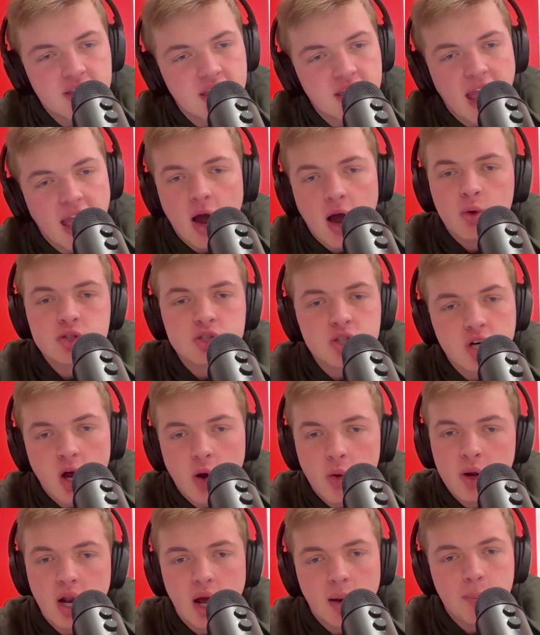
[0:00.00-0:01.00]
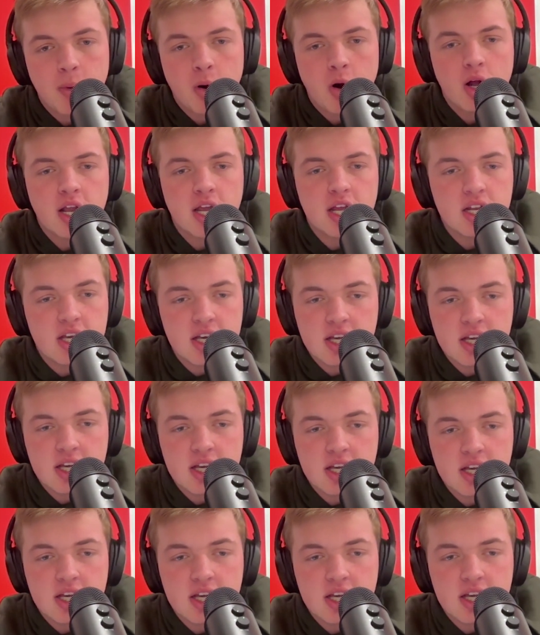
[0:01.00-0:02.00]
The hours are going up on it,
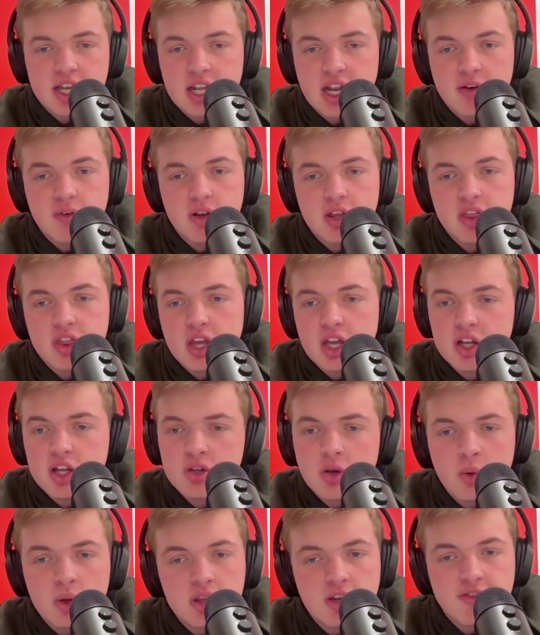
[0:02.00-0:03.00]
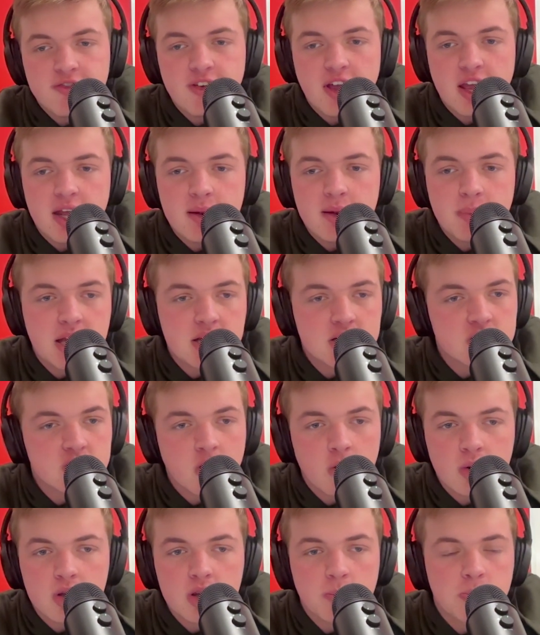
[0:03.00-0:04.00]
checking everything, doing the fan picks,
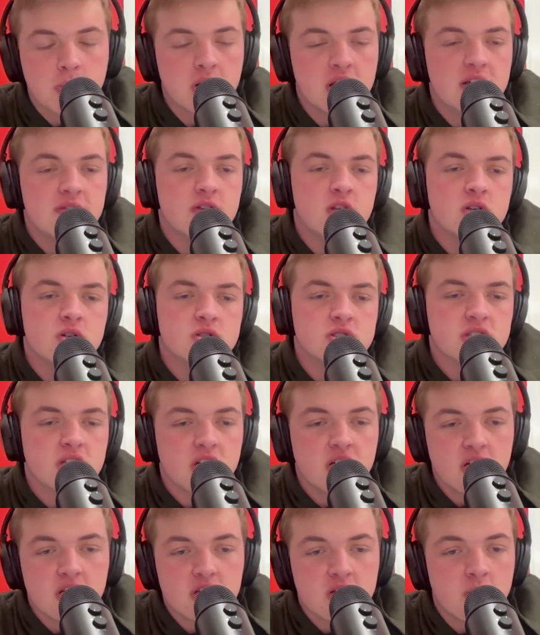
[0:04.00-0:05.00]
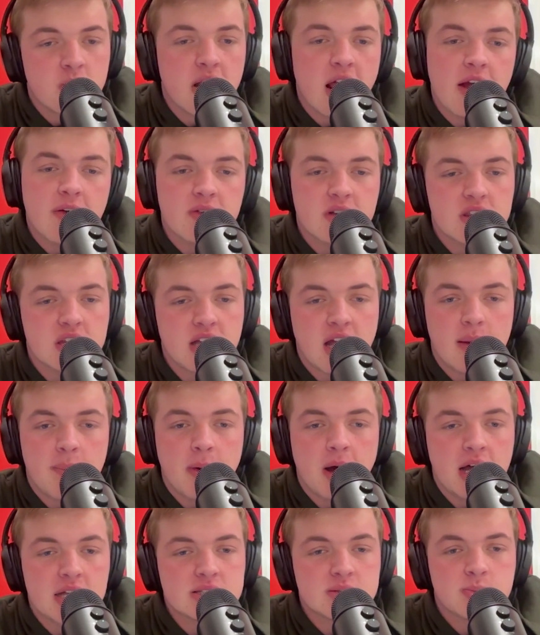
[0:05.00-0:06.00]
doing the previews, doing everything I
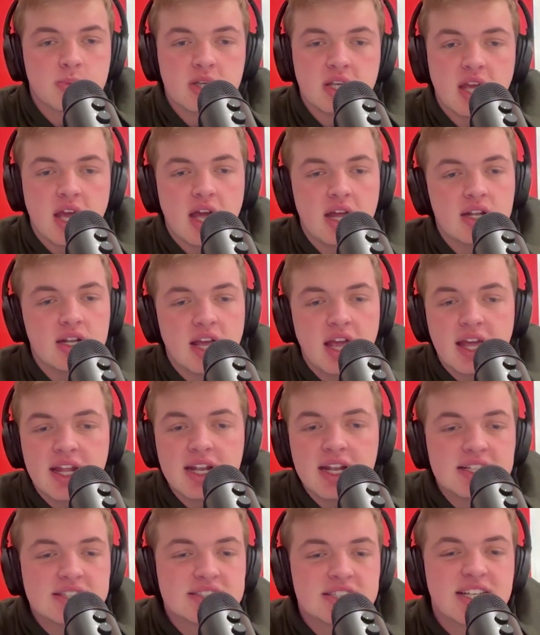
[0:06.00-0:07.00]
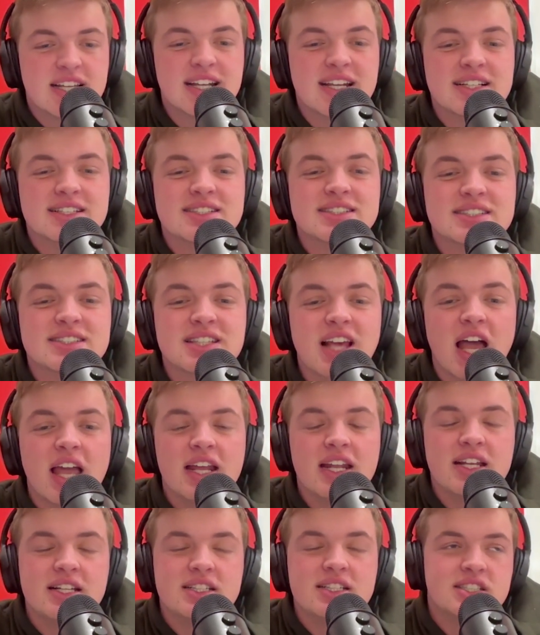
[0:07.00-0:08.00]
possibly can. And it's an
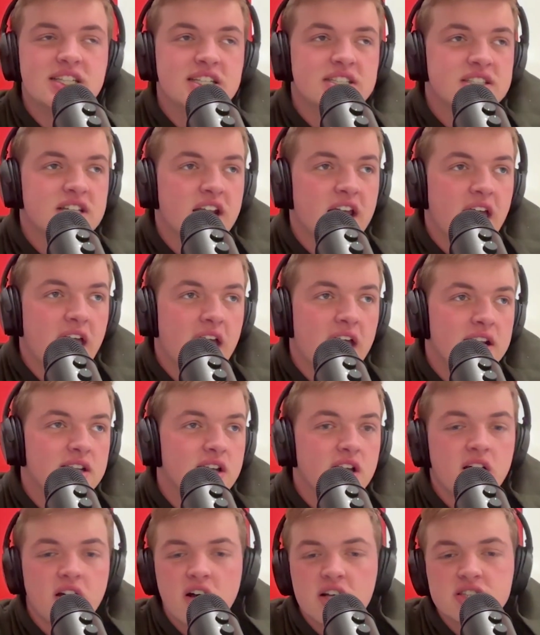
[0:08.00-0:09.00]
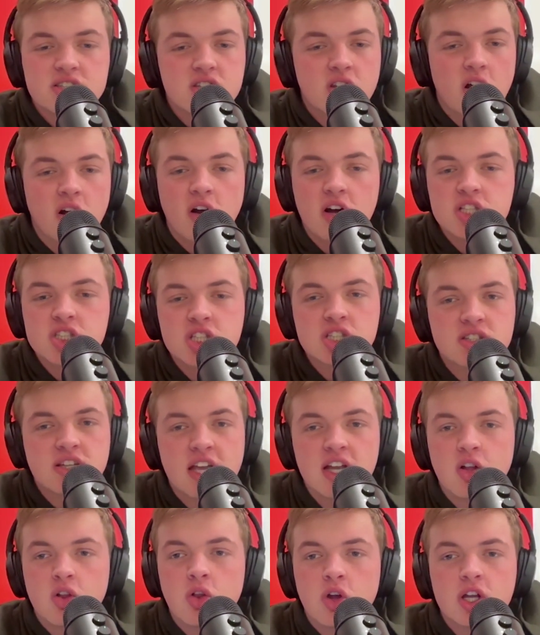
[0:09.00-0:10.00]
exciting season ahead. Let's just
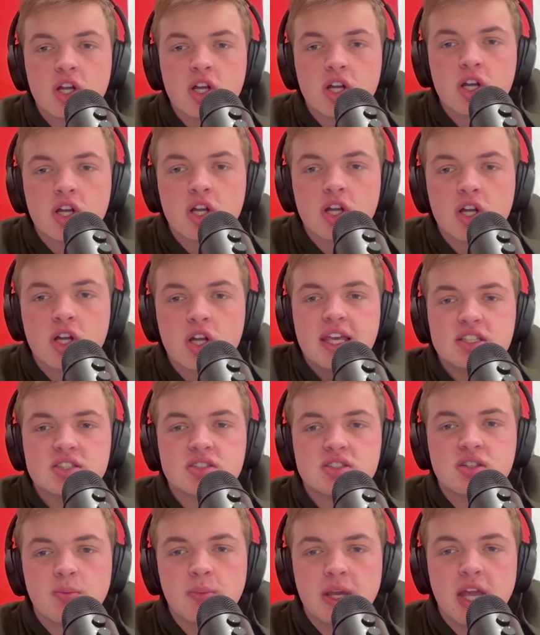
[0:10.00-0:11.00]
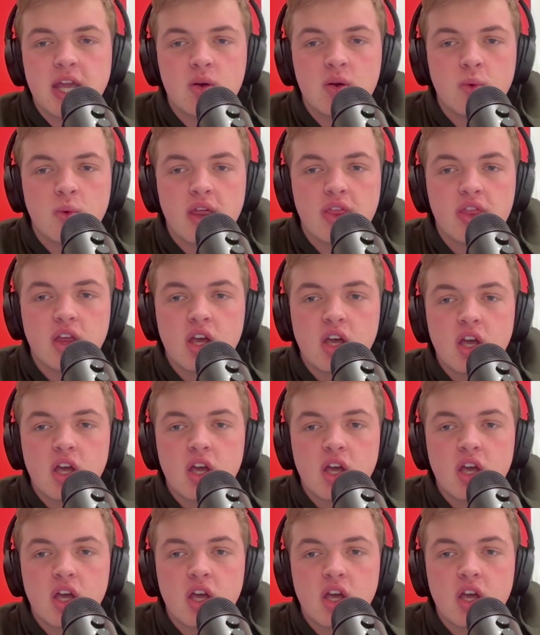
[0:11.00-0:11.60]
take a look at the rankings to begin with.